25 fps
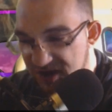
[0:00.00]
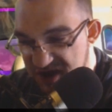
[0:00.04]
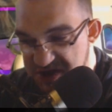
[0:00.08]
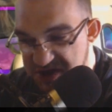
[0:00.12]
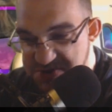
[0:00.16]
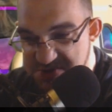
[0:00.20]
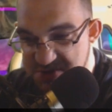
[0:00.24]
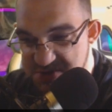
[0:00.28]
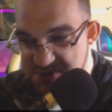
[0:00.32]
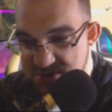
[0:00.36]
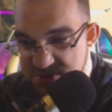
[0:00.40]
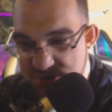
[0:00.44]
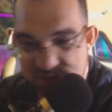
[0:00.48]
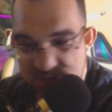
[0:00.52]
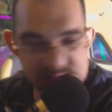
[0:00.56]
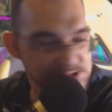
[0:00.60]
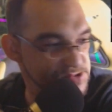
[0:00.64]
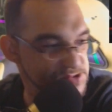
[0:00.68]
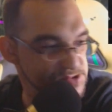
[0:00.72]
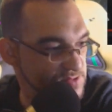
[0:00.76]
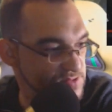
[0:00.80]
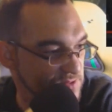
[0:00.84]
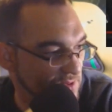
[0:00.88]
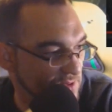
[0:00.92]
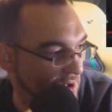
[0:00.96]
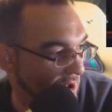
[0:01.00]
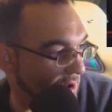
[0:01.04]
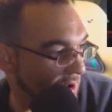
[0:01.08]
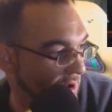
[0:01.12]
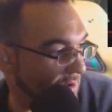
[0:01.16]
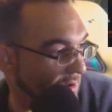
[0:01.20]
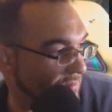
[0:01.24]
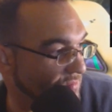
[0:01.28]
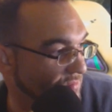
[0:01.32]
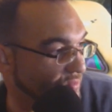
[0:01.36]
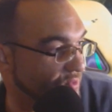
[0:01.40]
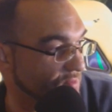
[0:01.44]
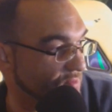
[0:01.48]
e-juice.
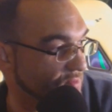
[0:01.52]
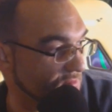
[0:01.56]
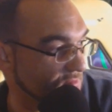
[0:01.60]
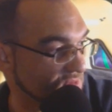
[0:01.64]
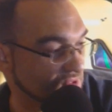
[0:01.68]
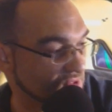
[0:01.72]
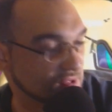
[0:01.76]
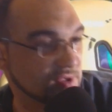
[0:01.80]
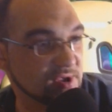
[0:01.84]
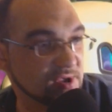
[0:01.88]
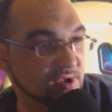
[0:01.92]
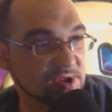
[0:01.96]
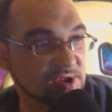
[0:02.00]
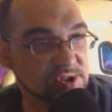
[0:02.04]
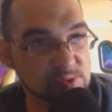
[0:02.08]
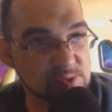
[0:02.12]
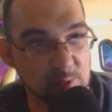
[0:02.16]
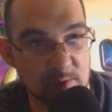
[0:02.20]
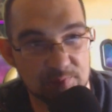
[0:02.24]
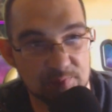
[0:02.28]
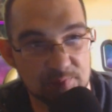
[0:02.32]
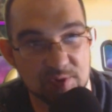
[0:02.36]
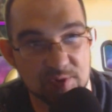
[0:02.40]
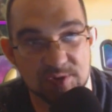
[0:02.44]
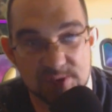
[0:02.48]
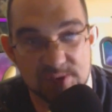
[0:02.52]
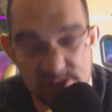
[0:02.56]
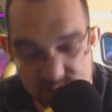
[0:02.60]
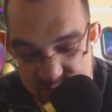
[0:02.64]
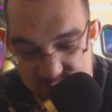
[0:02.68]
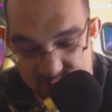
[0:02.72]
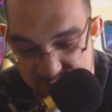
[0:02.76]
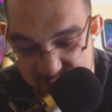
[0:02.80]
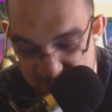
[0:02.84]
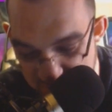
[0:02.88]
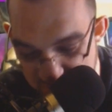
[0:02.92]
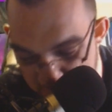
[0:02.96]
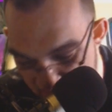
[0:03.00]
It's what
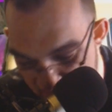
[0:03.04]
produces